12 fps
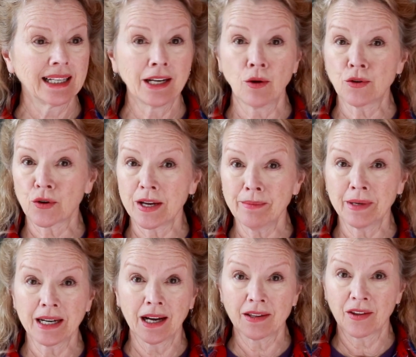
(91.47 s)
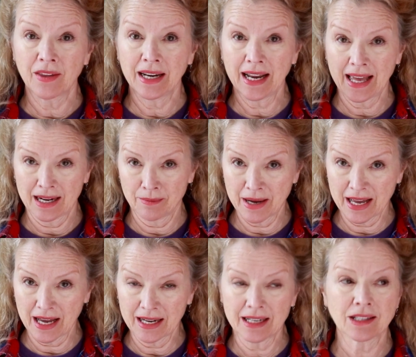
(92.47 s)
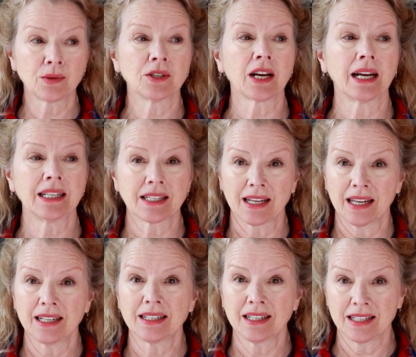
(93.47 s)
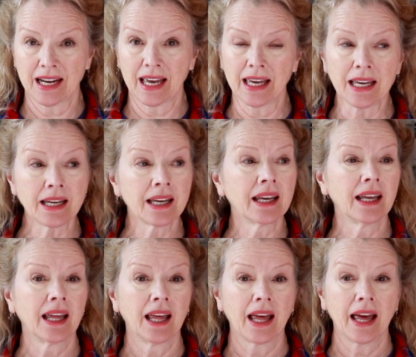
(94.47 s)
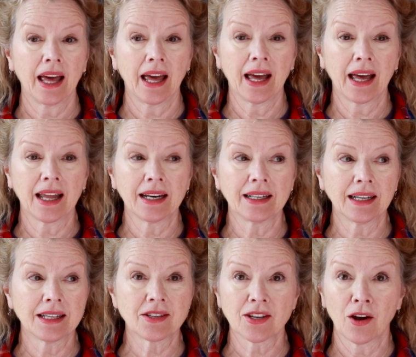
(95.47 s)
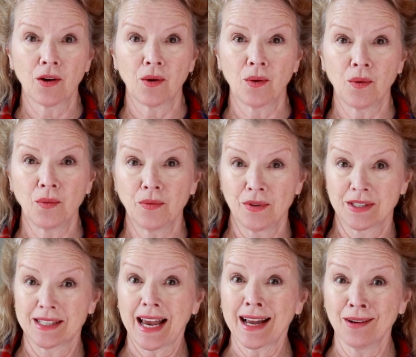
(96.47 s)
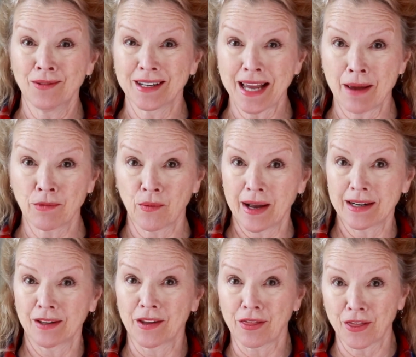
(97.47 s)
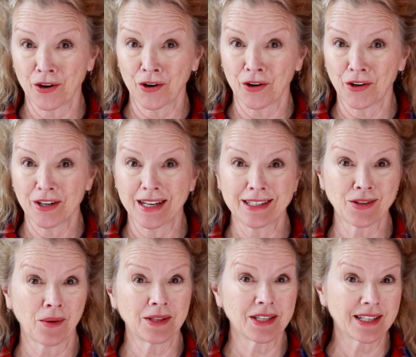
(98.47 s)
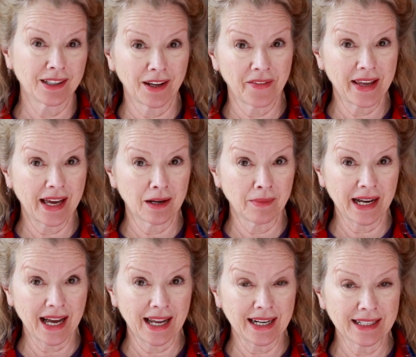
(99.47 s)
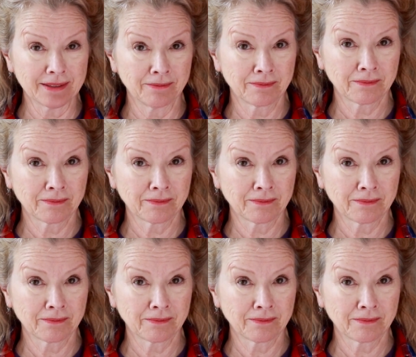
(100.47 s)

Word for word: No treatment other than antibiotics, which I decided to take. And so the second one came around on the 3rd, and so I was still on the antibiotic.